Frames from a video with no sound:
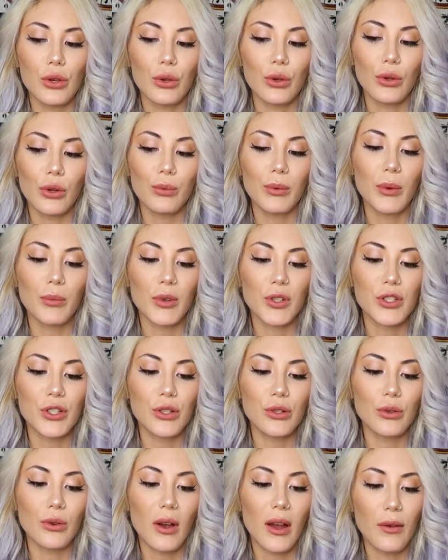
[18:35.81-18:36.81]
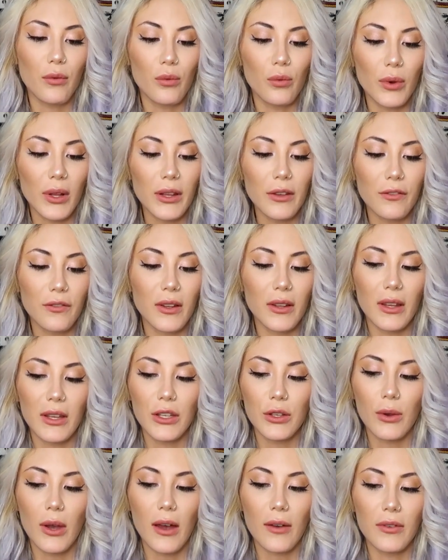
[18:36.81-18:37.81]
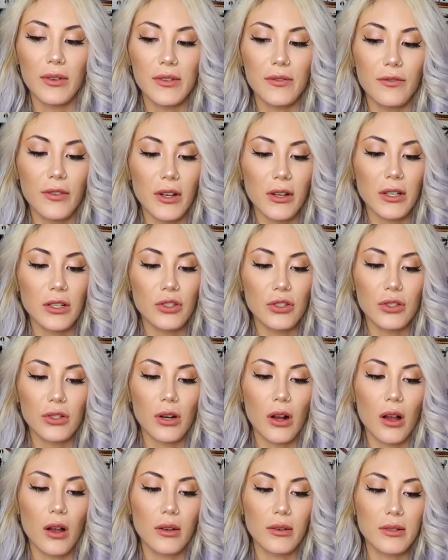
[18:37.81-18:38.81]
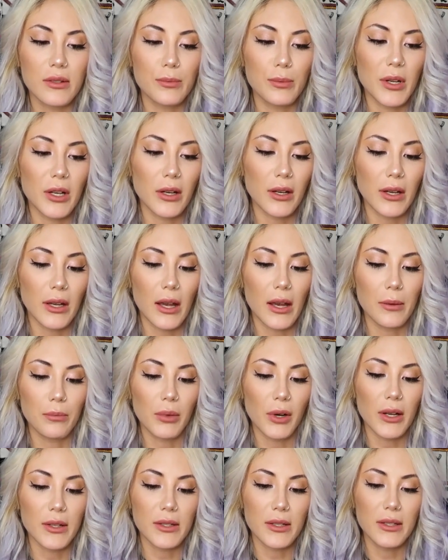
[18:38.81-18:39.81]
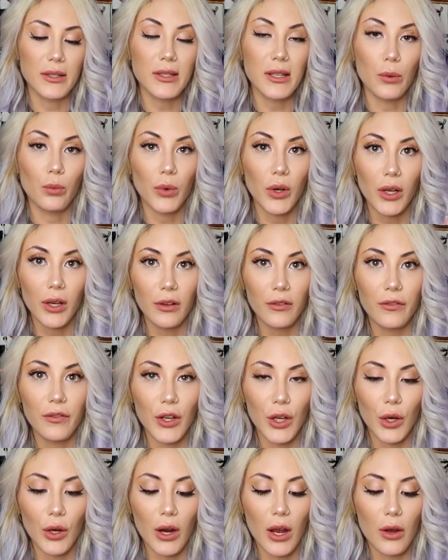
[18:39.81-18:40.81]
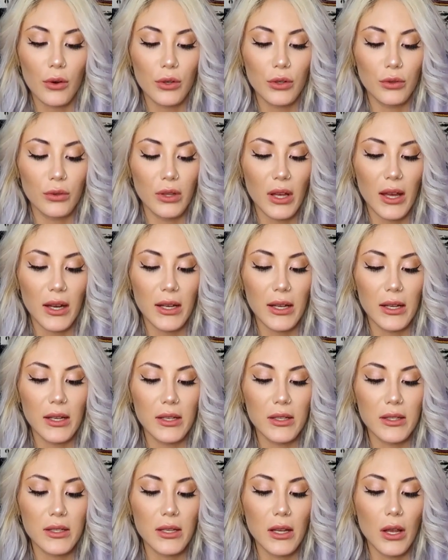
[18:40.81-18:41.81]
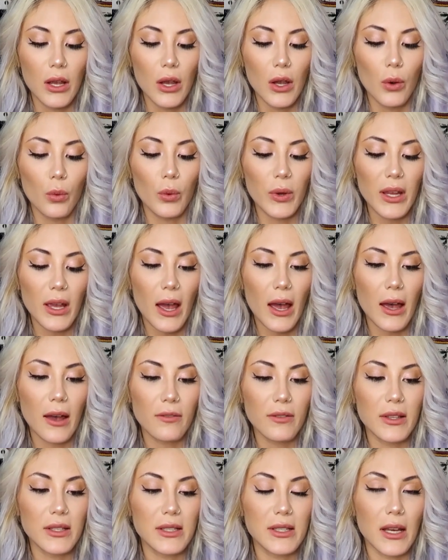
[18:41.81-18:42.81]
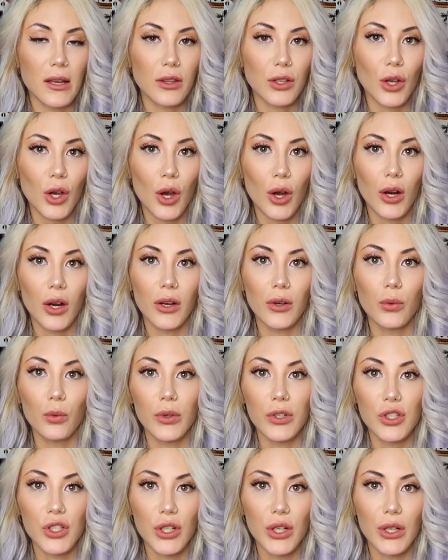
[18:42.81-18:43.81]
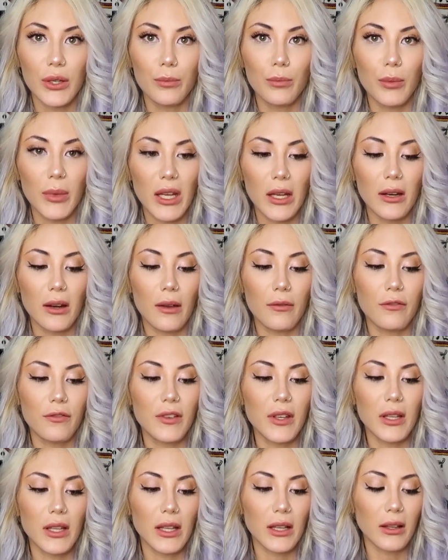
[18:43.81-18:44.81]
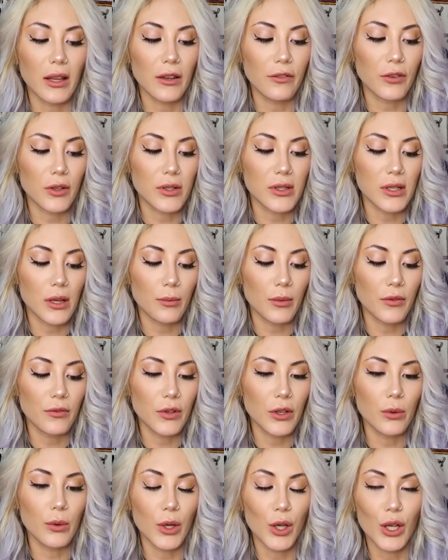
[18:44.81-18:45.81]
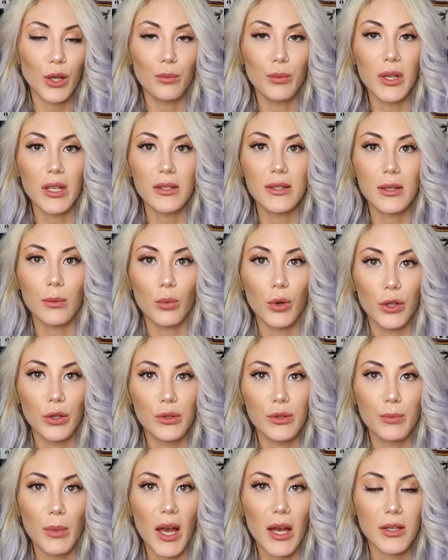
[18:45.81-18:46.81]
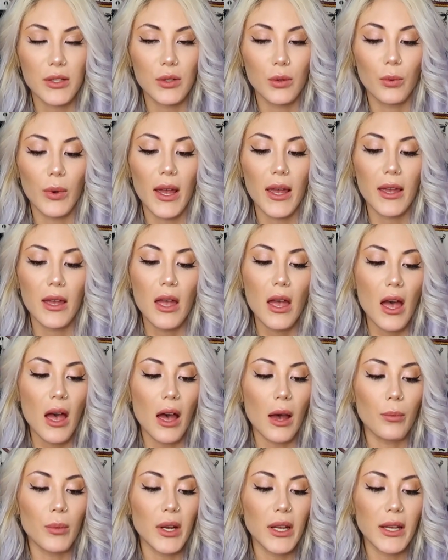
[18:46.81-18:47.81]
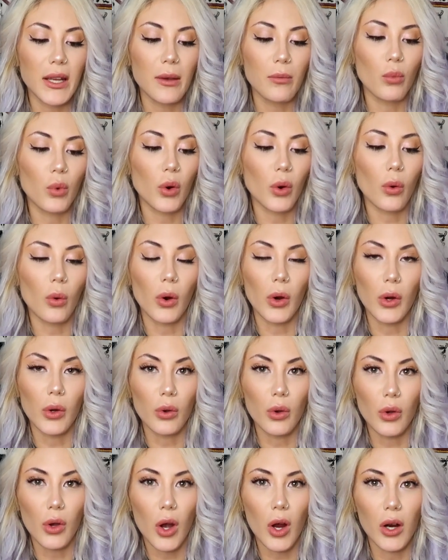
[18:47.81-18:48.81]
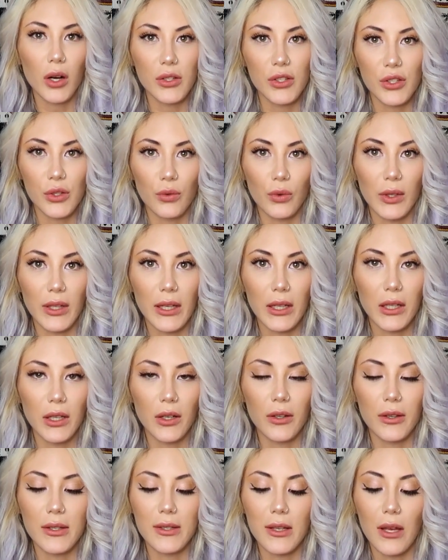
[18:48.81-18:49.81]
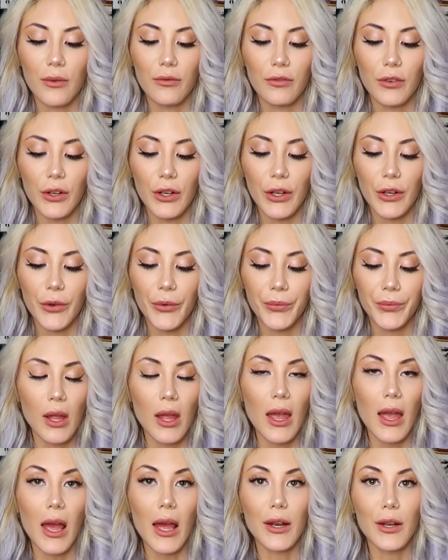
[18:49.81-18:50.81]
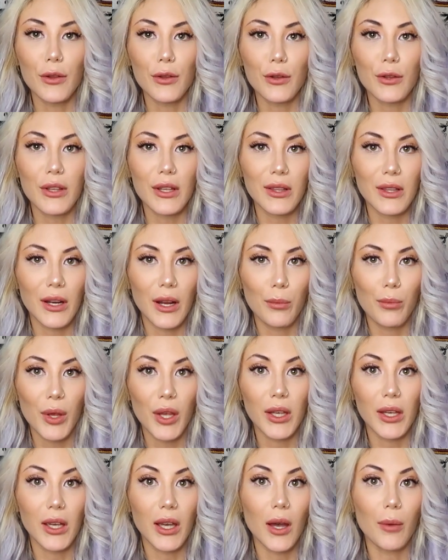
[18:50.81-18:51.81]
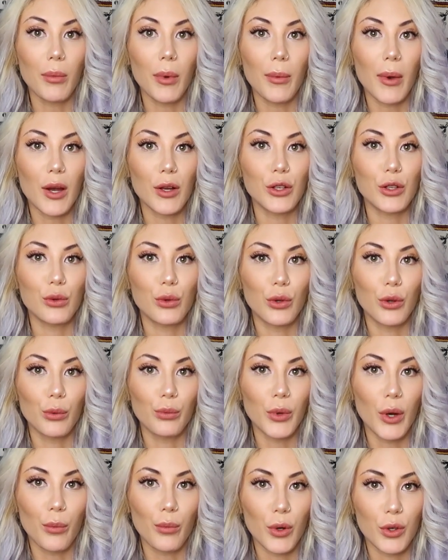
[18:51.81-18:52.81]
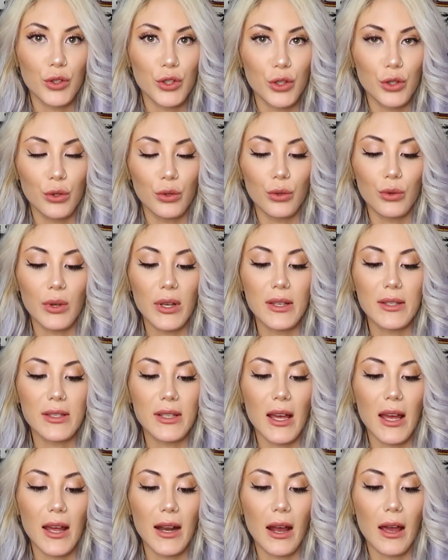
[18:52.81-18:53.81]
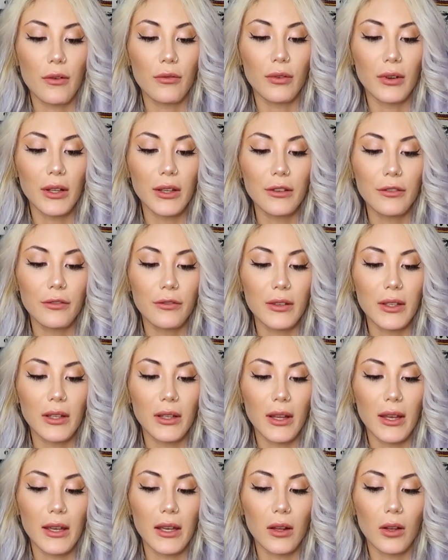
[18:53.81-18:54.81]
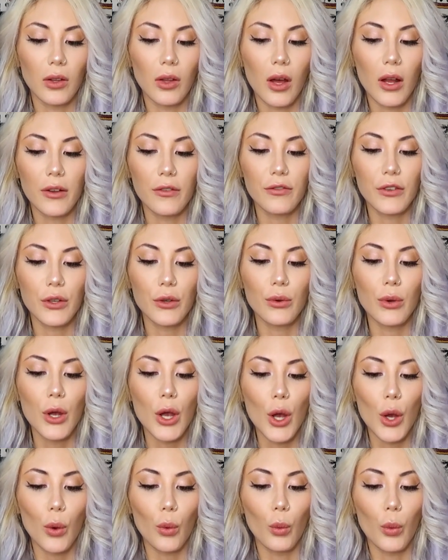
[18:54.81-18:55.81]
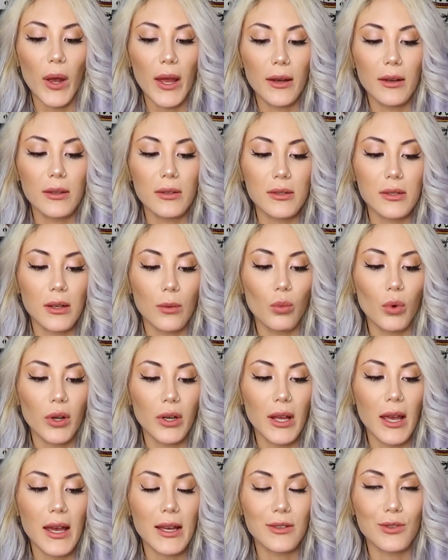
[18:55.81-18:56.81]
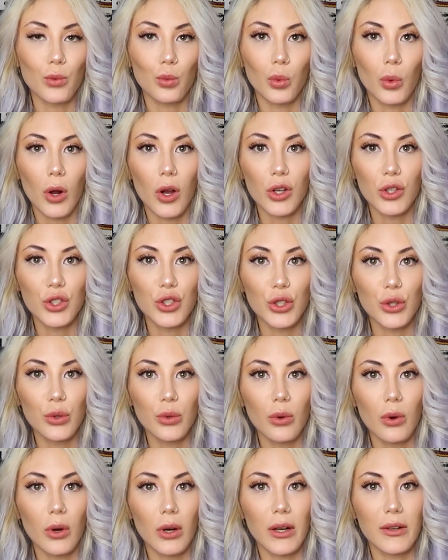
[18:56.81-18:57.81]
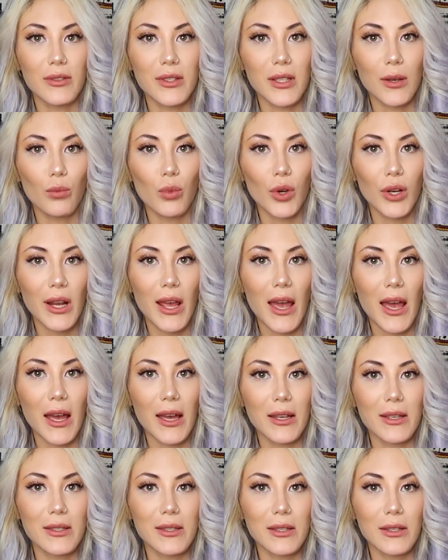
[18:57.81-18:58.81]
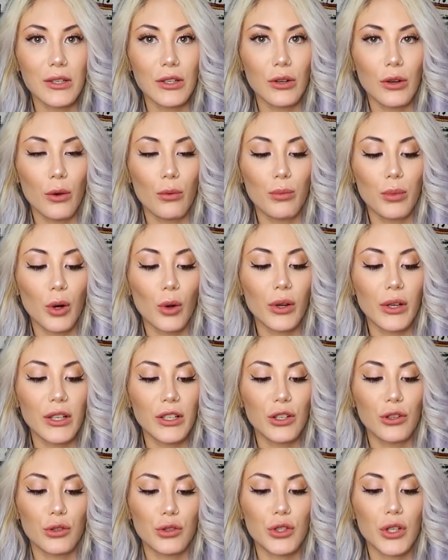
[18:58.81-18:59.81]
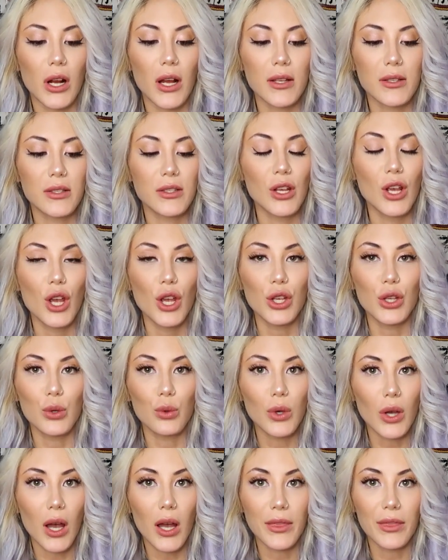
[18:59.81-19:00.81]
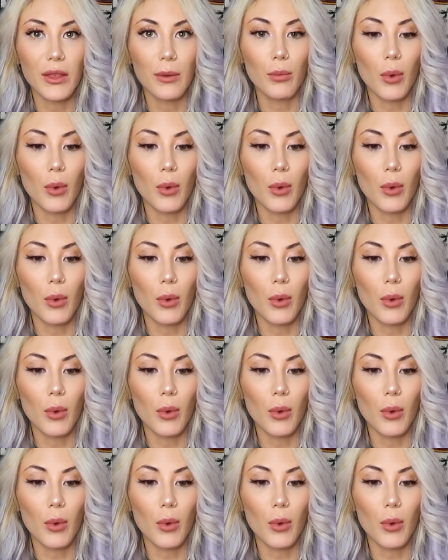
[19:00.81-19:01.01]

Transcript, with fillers: Group number two, I really feel like you have a very strong spirit guide presence and we're gonna figure out who that is. We have the death card, which could mean, I'm feeling like for some of you, it could be someone who's passed away. I'm gonna get more oracle cards to really clear this up for you. Another thing that I'm picking up about you, group number two, is that I really feel like a lot of you, when someone has wronged you or if someone has, you know, broken your trust, you cut